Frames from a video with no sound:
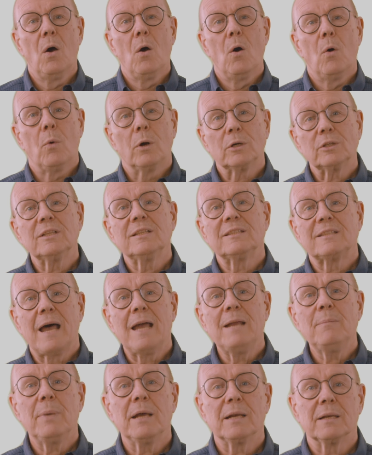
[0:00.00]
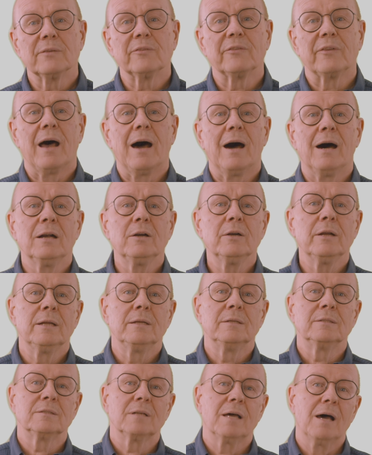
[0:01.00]
What design patterns are
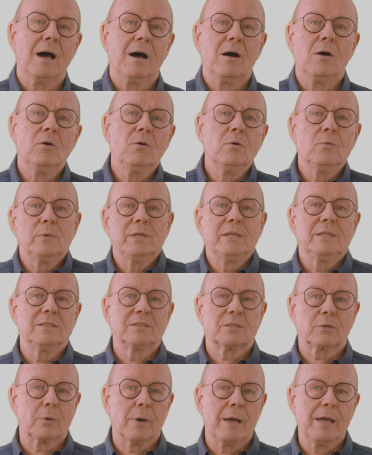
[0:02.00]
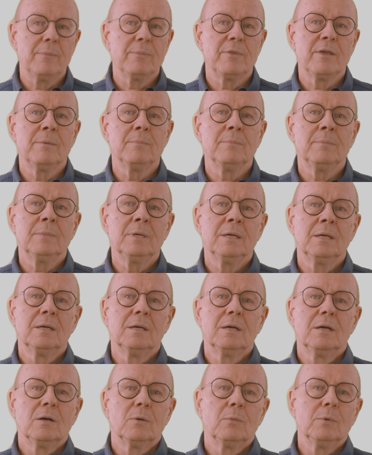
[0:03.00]
and how we describe them
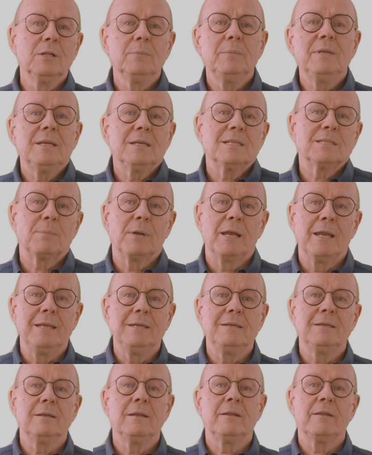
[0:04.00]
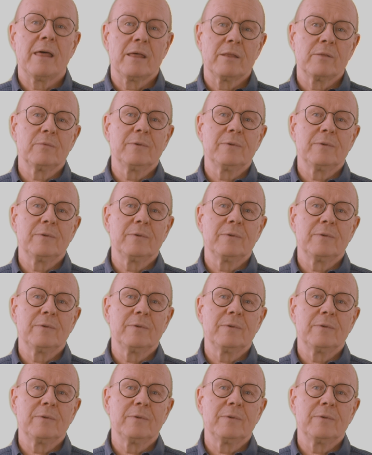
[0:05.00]
will be explained in another